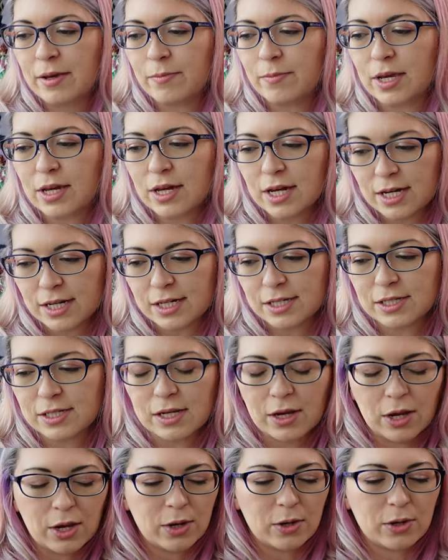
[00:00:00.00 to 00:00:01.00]

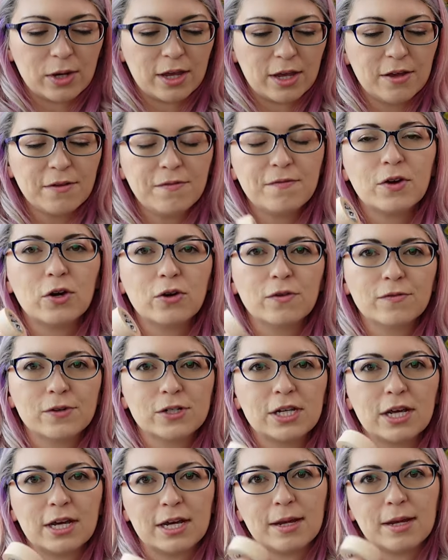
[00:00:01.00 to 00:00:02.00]
Because if over
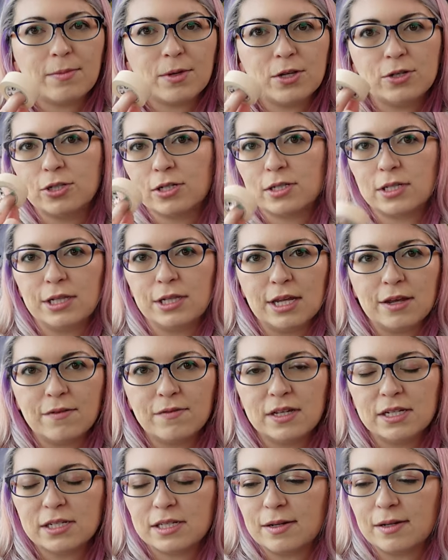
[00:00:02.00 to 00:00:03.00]
time you just
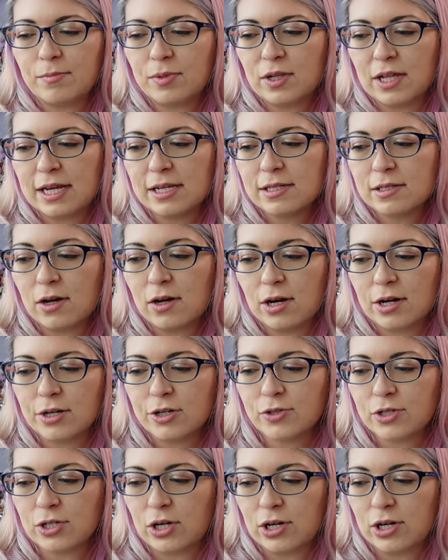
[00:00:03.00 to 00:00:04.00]
leave this in place on
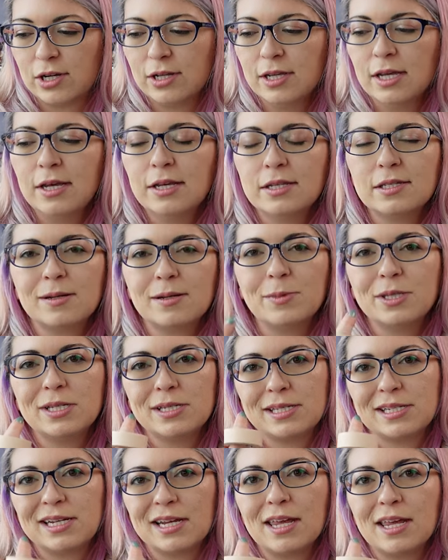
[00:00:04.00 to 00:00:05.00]
your doll, some of the
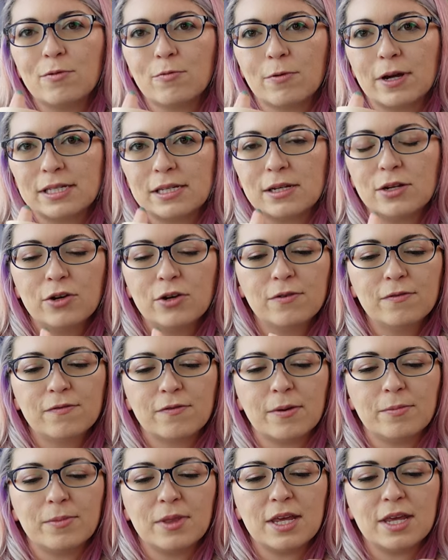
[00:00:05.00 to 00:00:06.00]
sticky residue
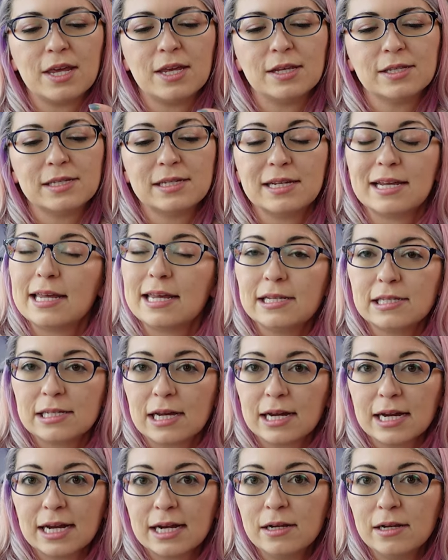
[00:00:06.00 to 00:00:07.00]
from the sticky
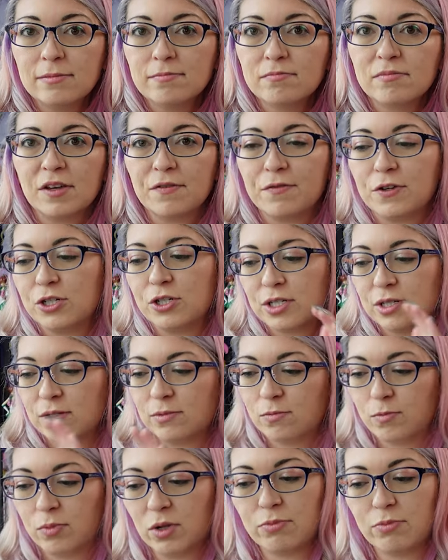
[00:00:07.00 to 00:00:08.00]
side, if you
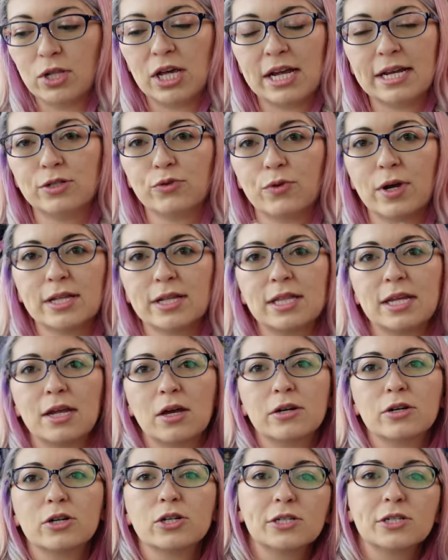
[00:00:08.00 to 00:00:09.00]
just apply it directly
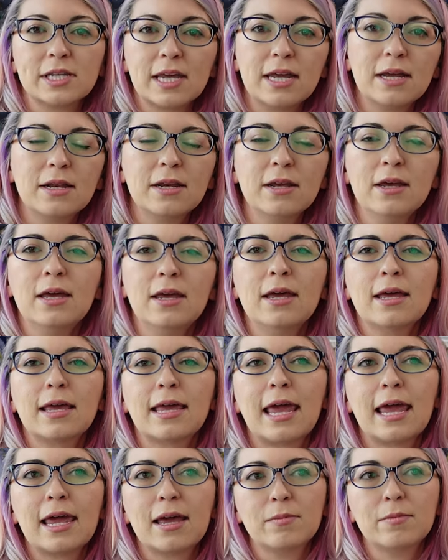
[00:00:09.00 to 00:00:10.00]
on her skin
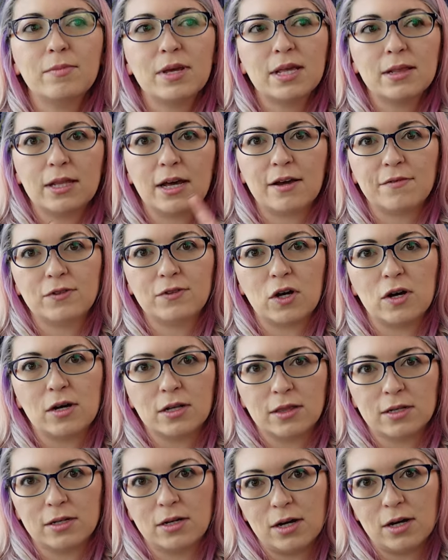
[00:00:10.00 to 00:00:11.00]
can be left
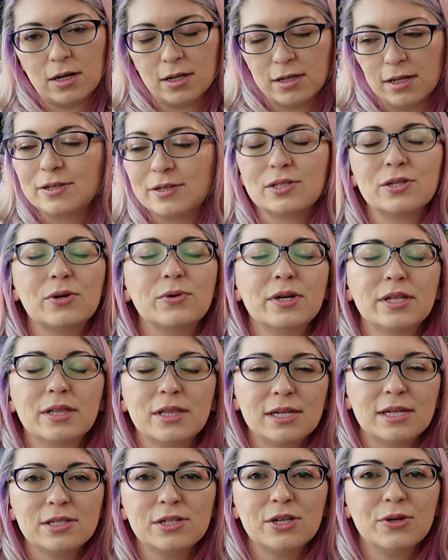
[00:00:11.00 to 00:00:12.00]
on the doll. So
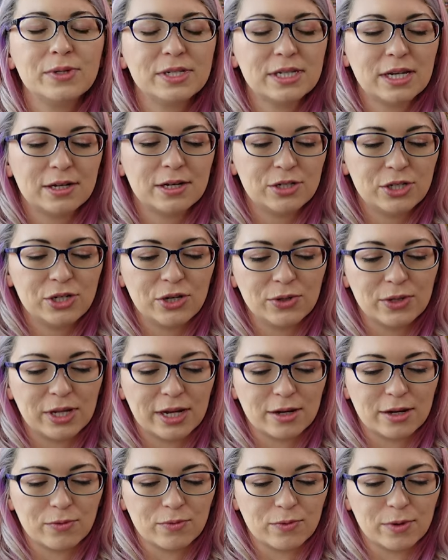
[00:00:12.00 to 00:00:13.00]
unless you intend to
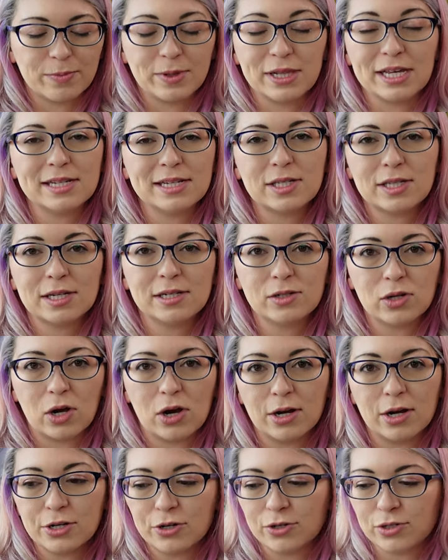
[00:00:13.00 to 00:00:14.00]
like replace this
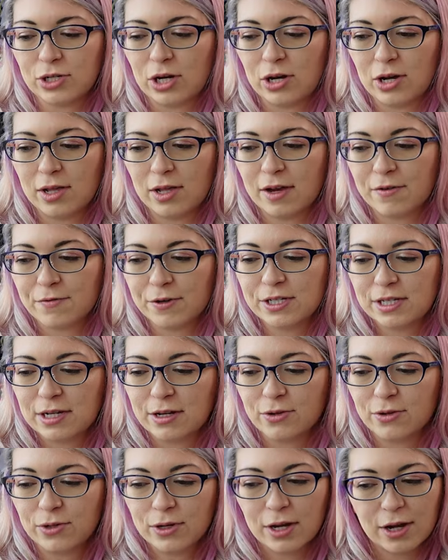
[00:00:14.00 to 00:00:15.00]
on your doll every
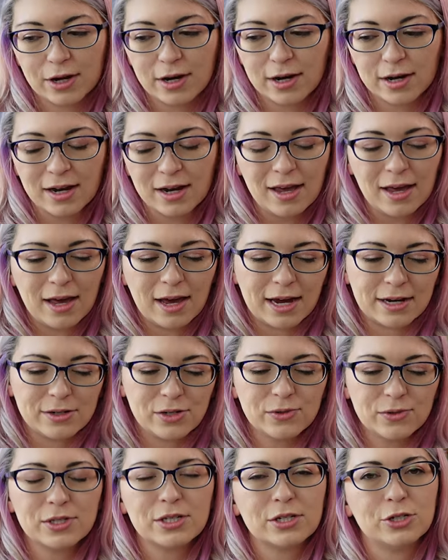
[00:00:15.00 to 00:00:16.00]
single year, I
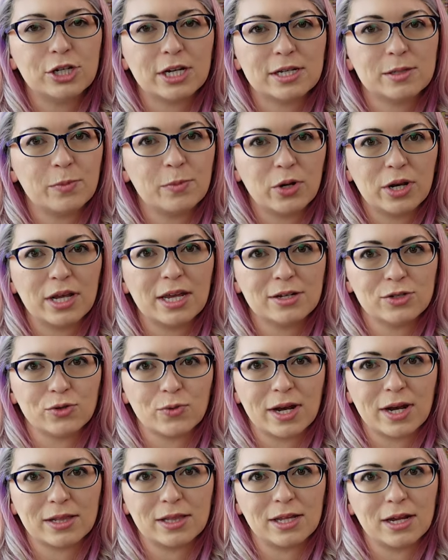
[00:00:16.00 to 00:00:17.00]
don't suggest putting it
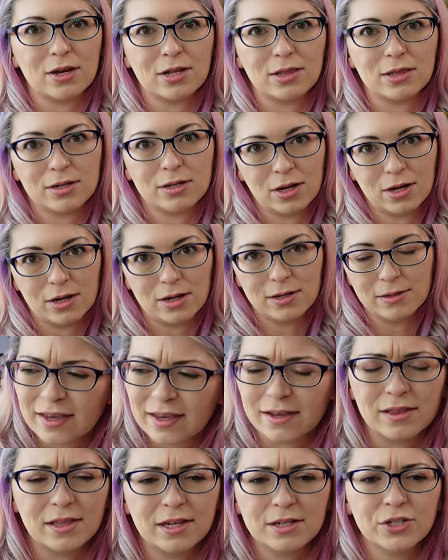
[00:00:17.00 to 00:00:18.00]
directly on the doll.
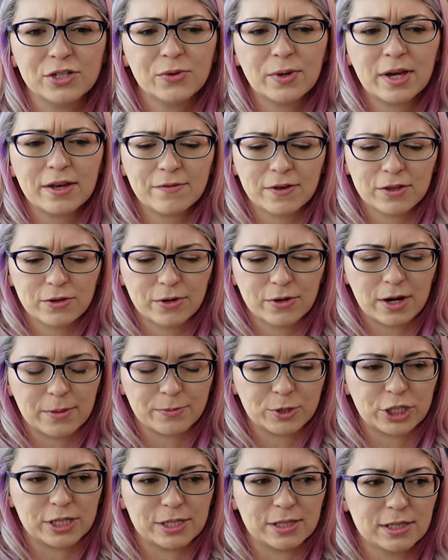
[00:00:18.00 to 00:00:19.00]
They do have other
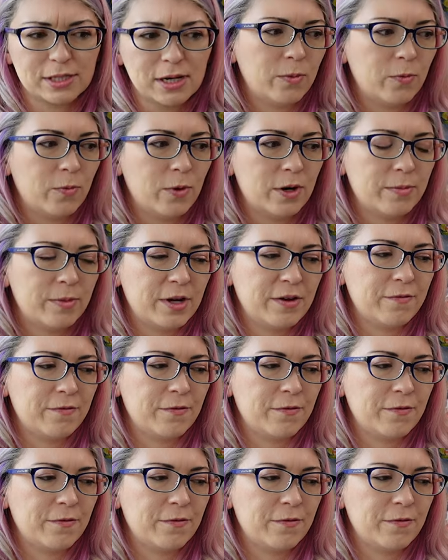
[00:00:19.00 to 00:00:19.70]
options. One of my